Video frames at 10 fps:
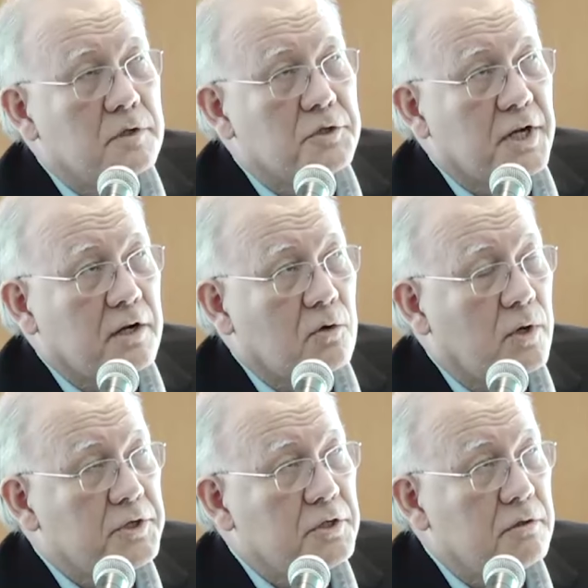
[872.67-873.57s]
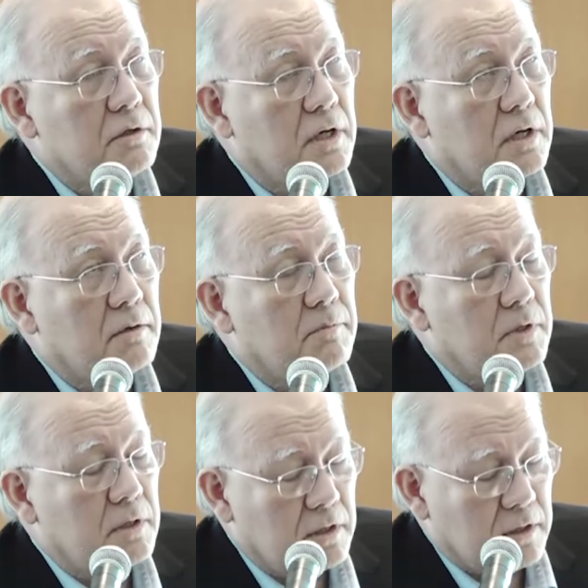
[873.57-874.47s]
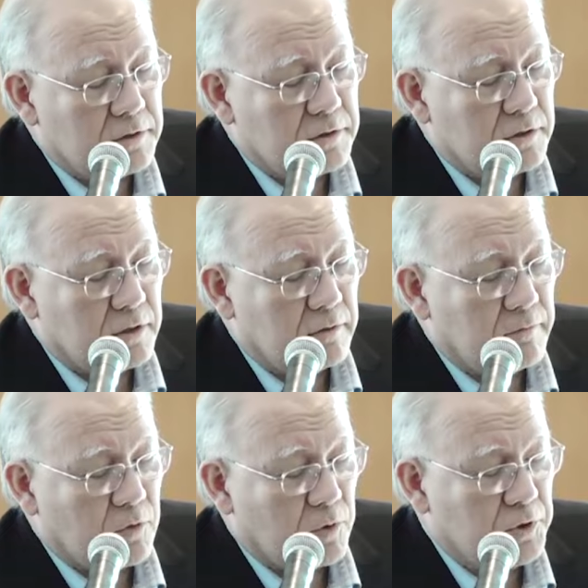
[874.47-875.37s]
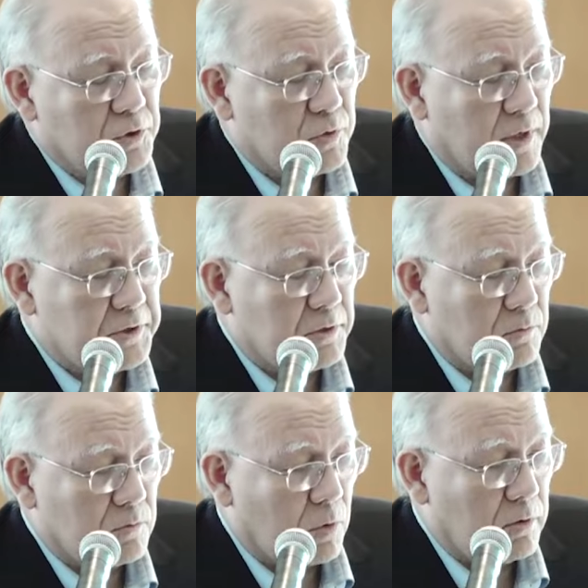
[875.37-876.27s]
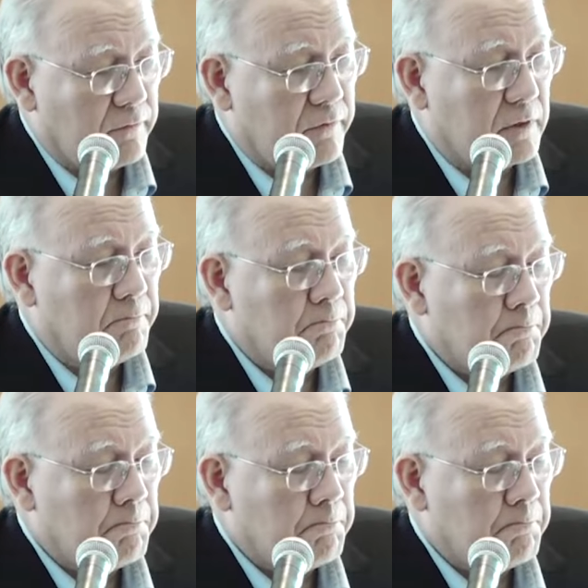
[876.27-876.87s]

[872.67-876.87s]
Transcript: the second question um, is, uh, of course, you stress the role of uh,